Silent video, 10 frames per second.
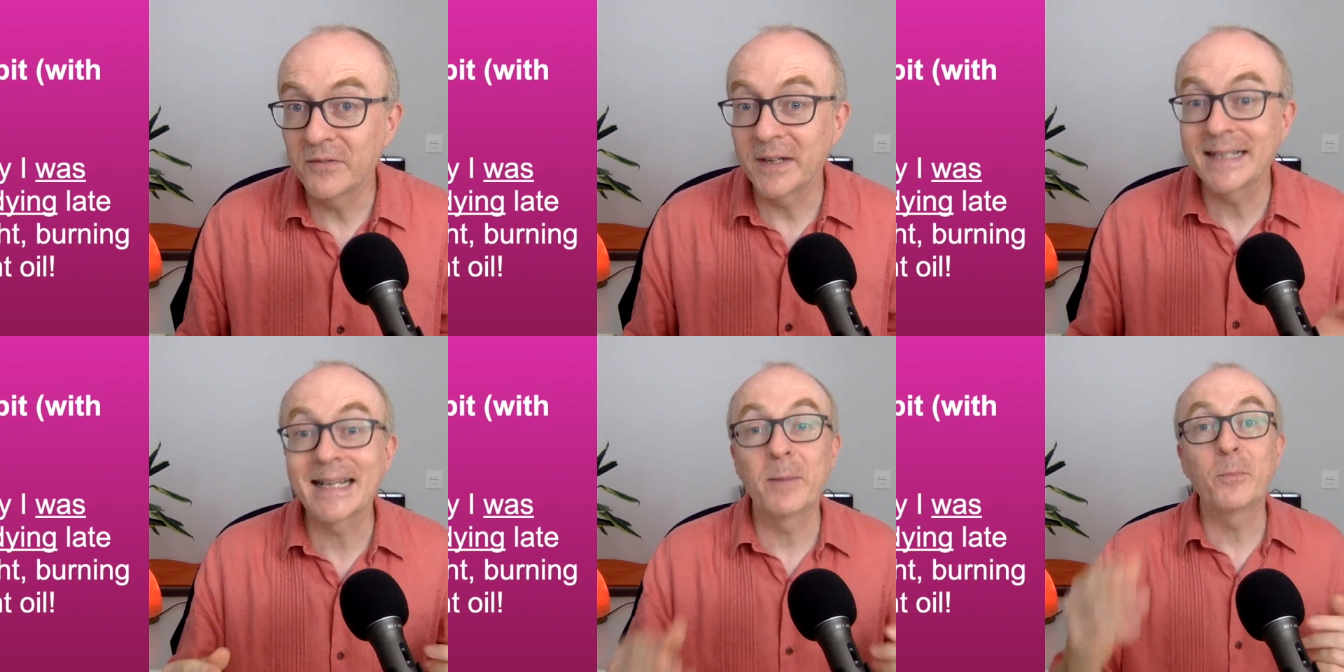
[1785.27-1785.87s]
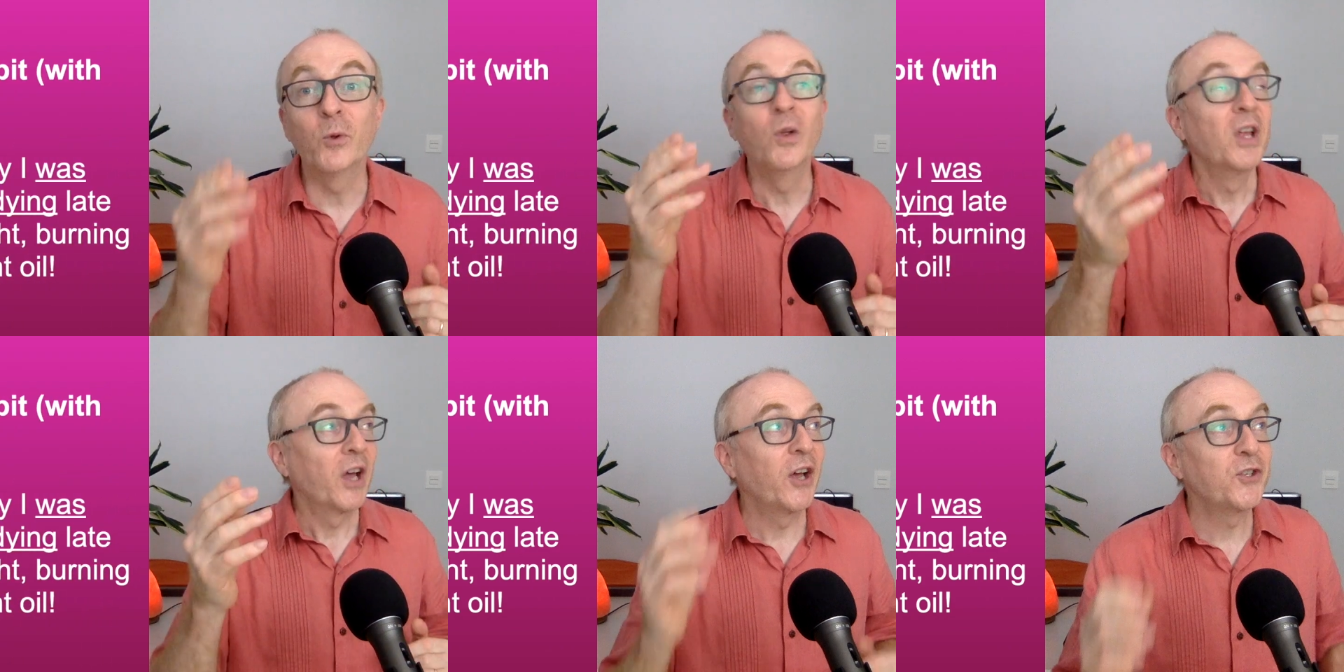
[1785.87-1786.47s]
For example,
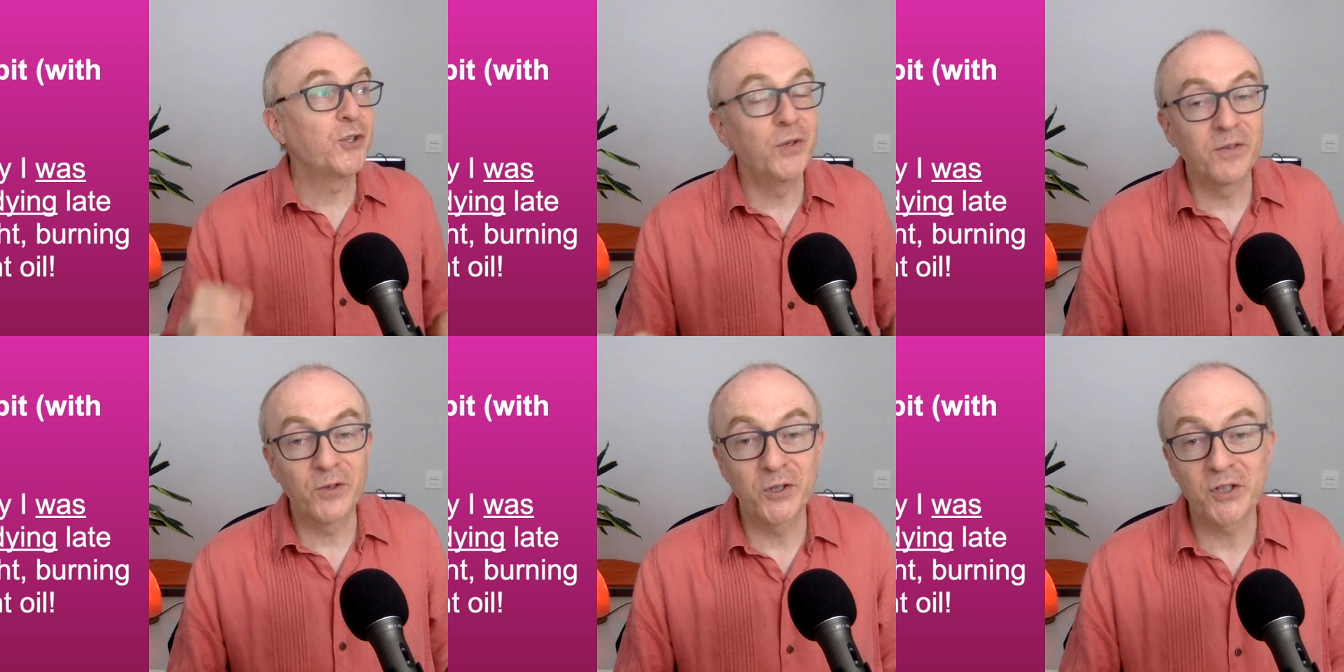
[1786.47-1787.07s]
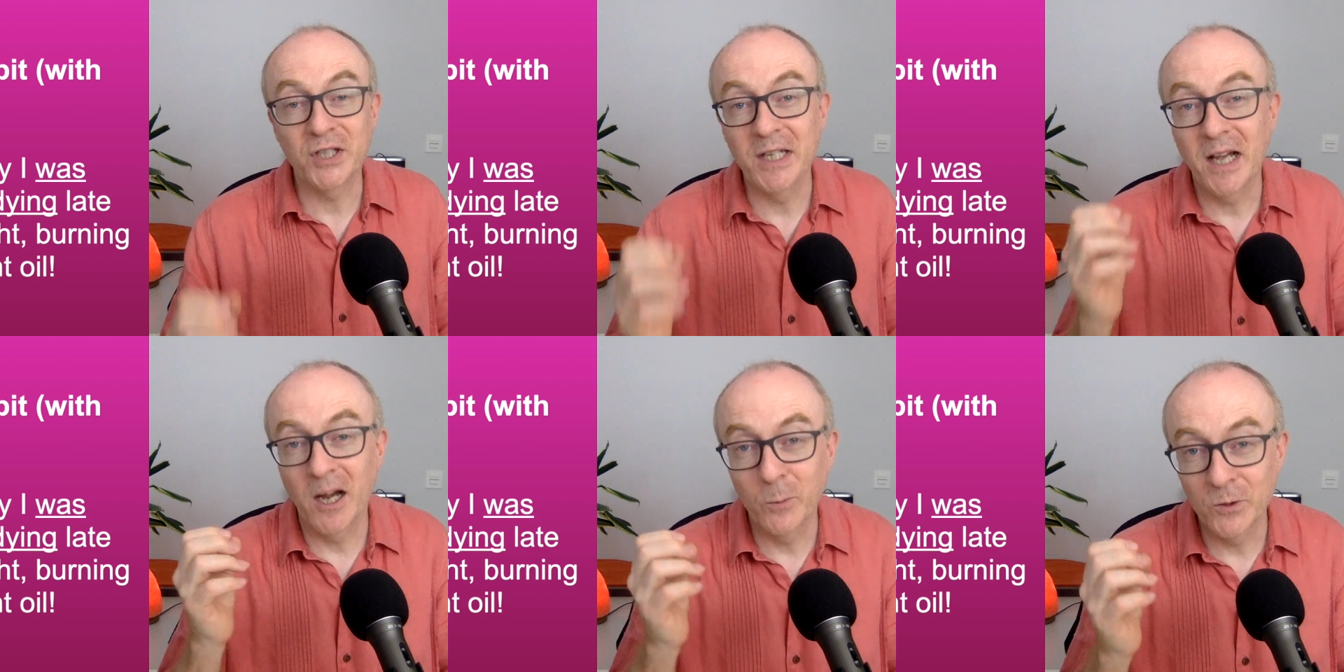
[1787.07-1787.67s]
at university,
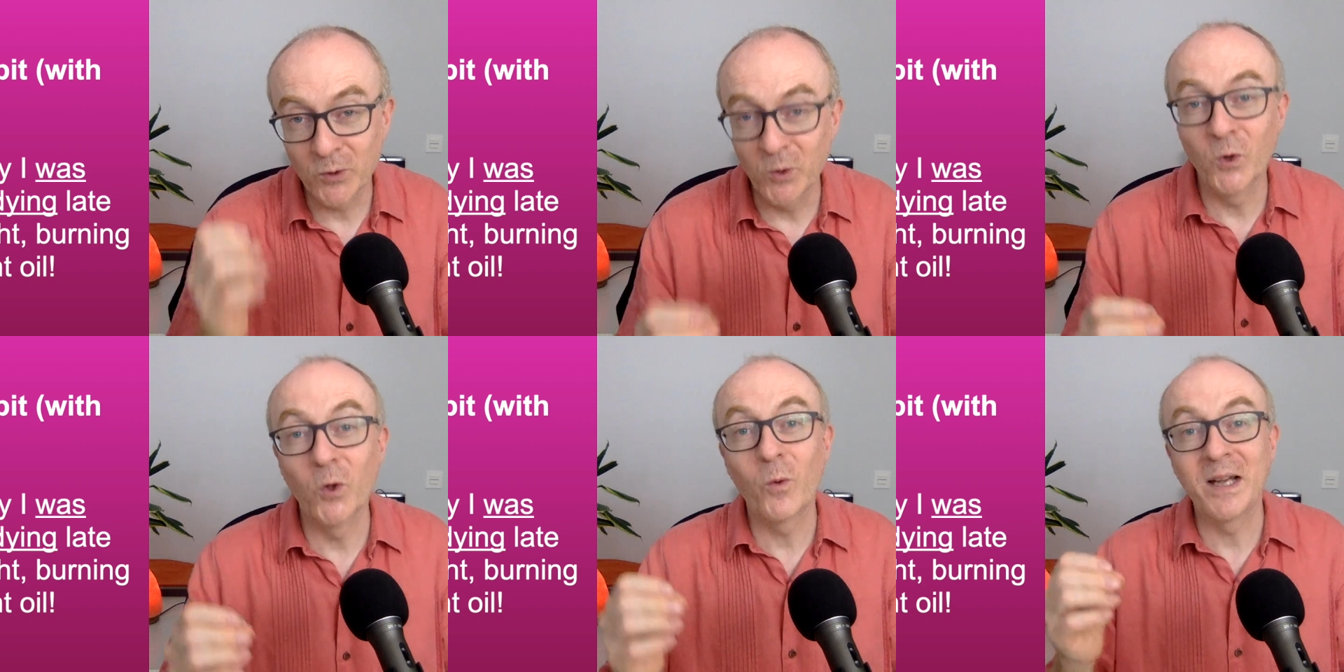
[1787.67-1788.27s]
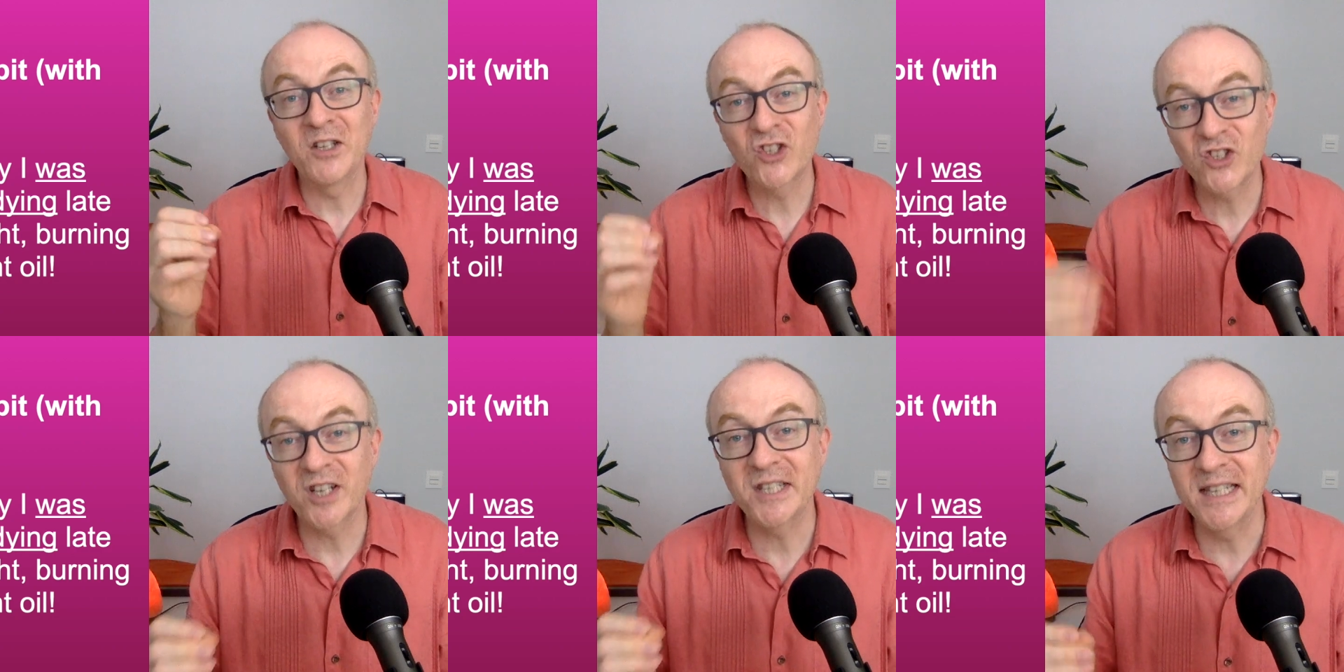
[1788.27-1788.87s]
I was always
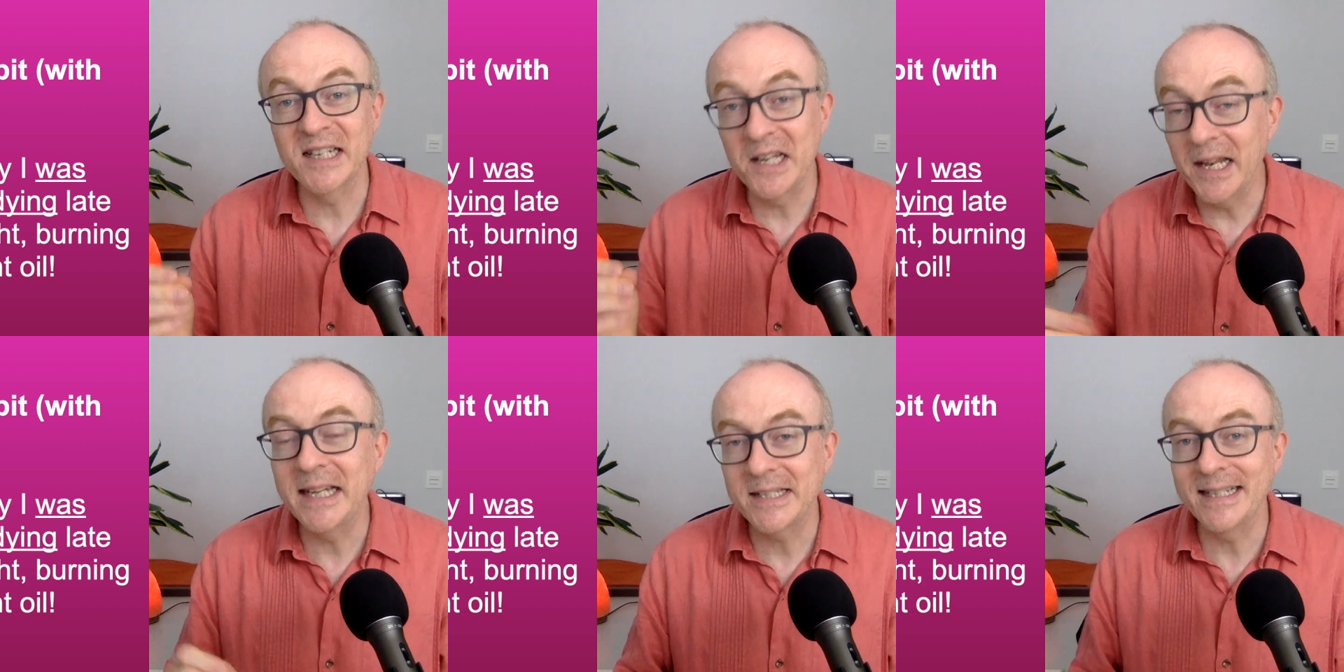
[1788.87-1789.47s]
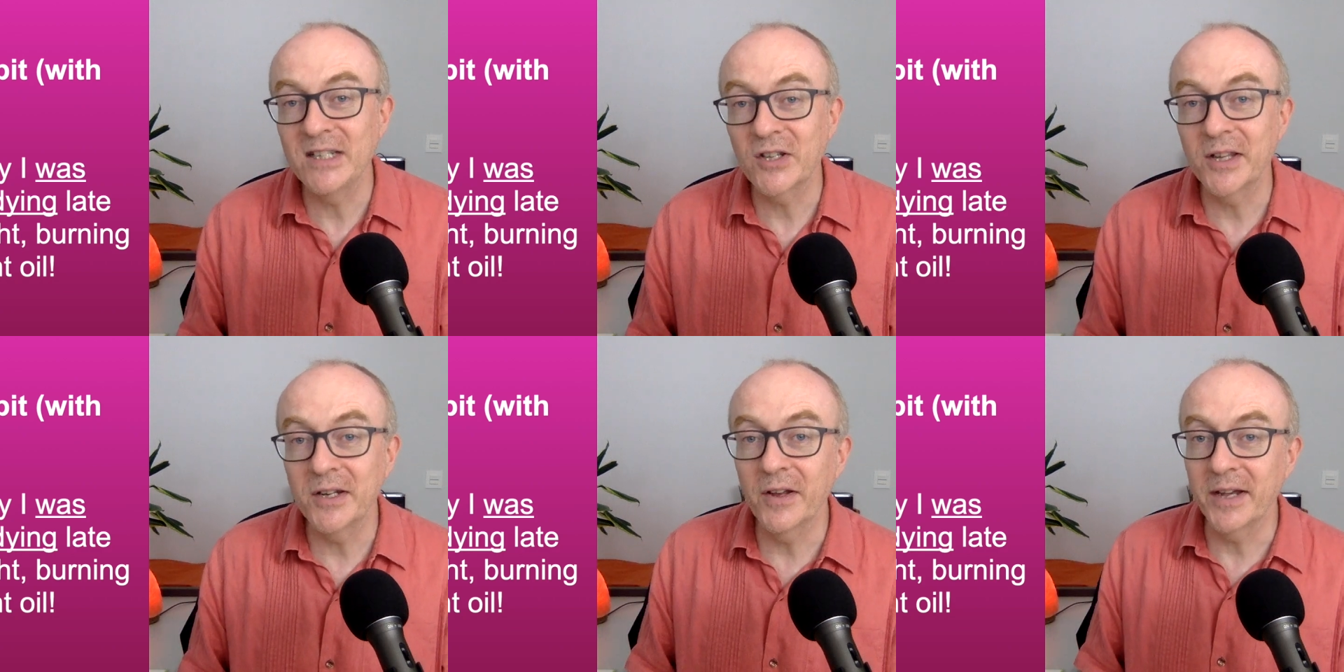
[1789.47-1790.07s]
studying late into
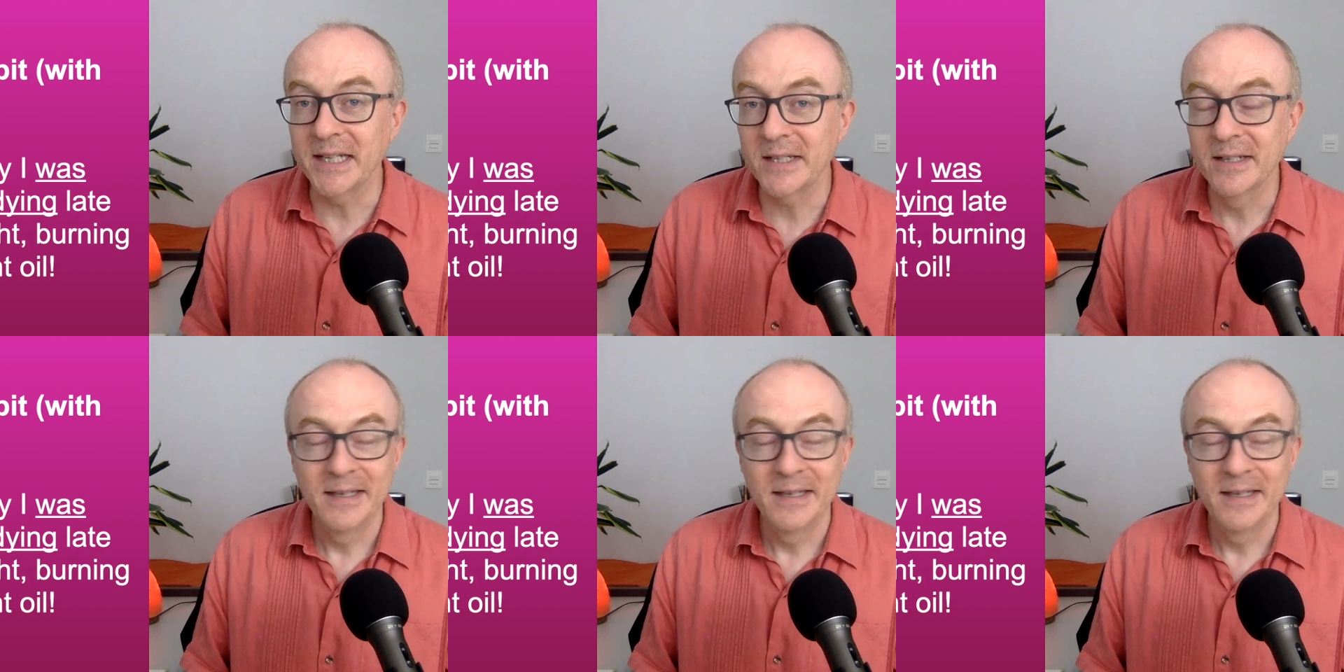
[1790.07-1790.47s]
the night.